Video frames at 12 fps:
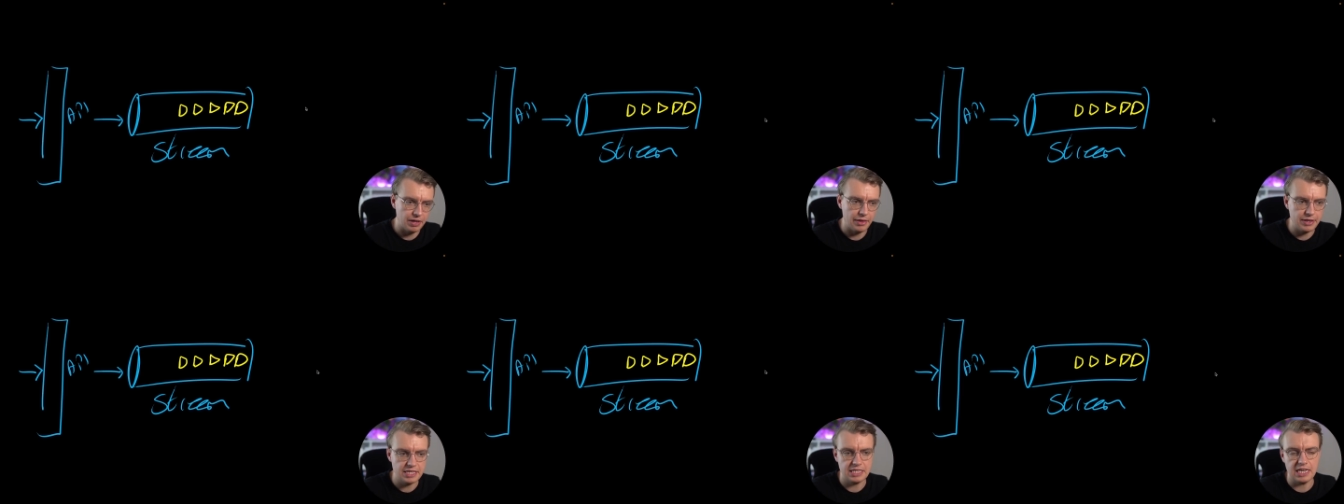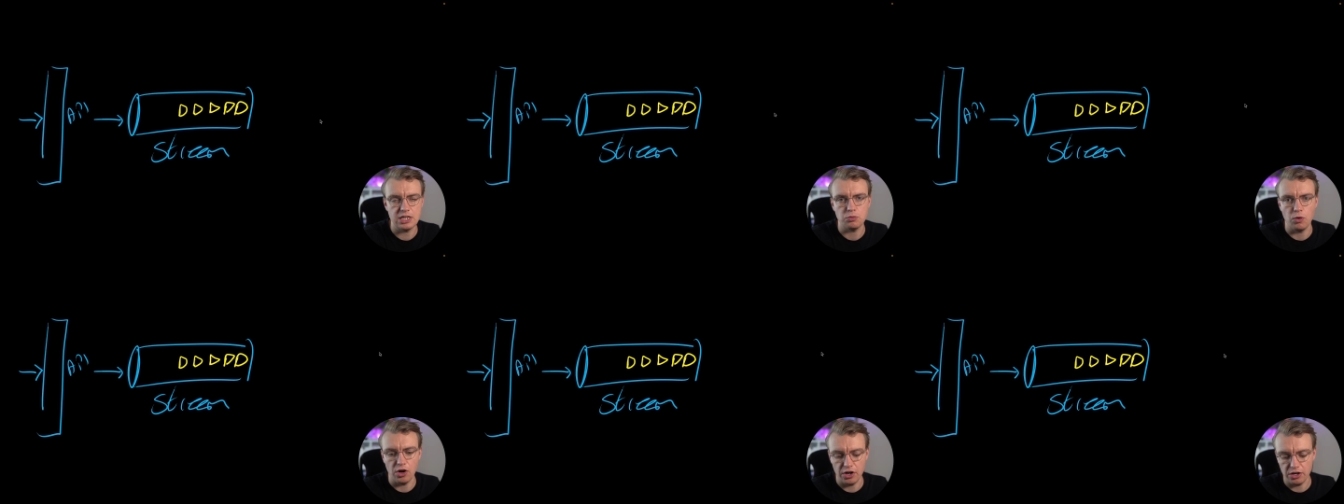And this is
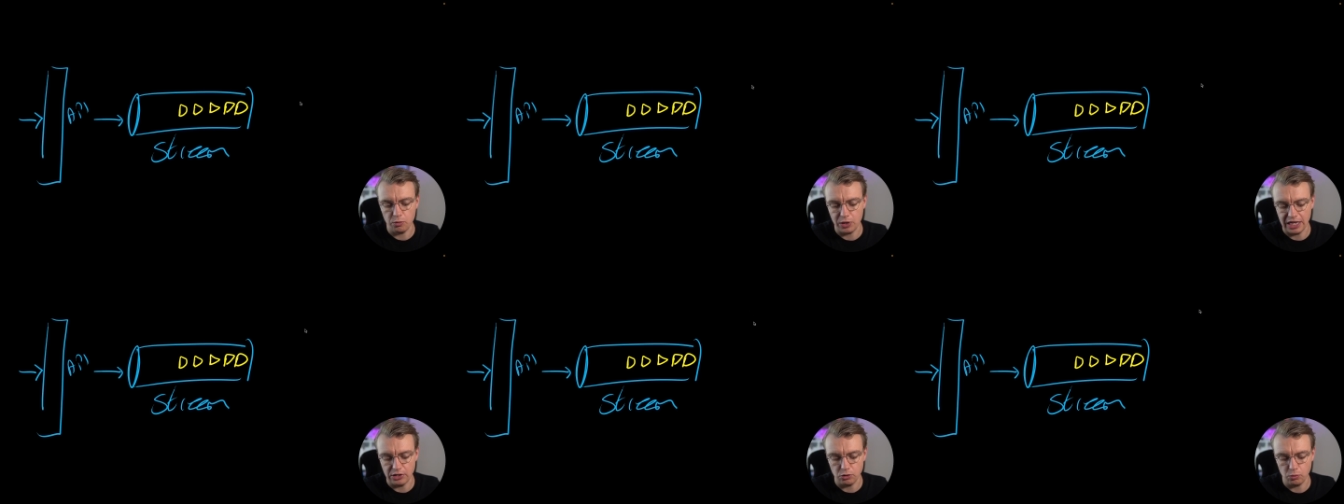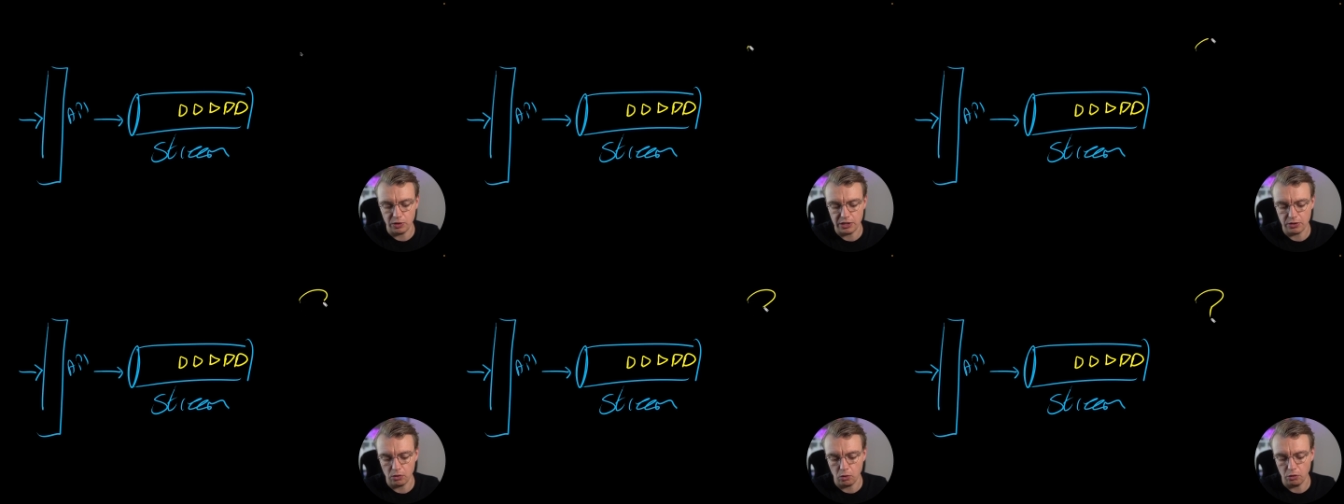where we end up with
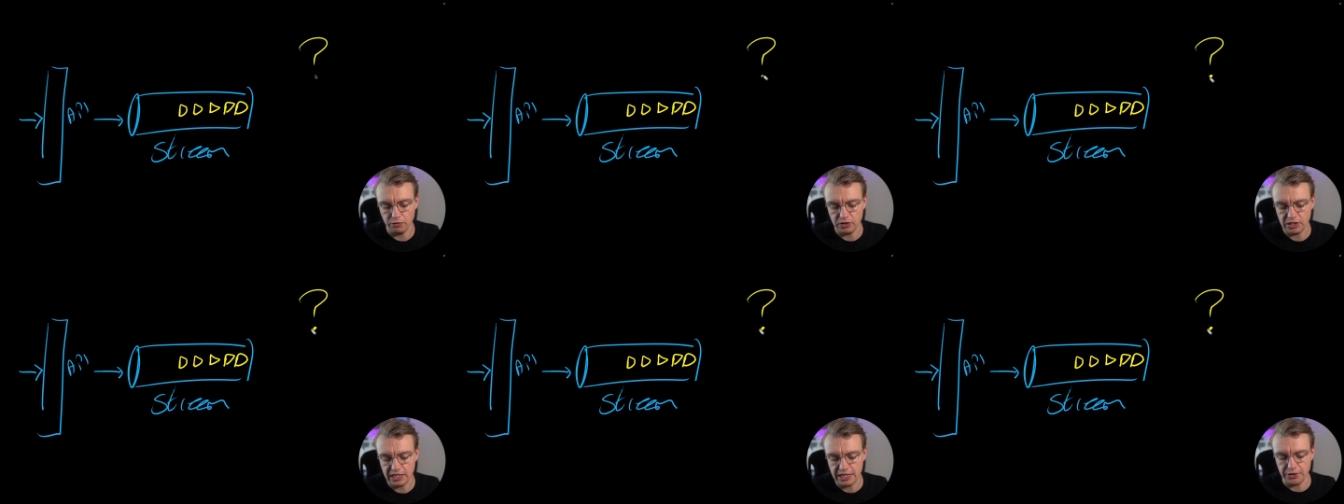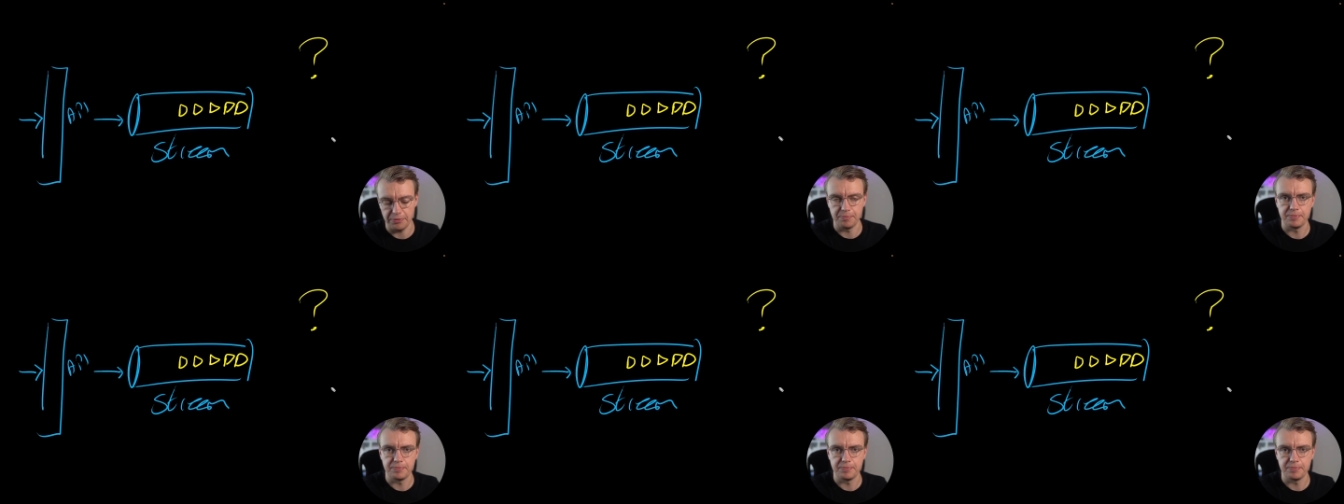over here.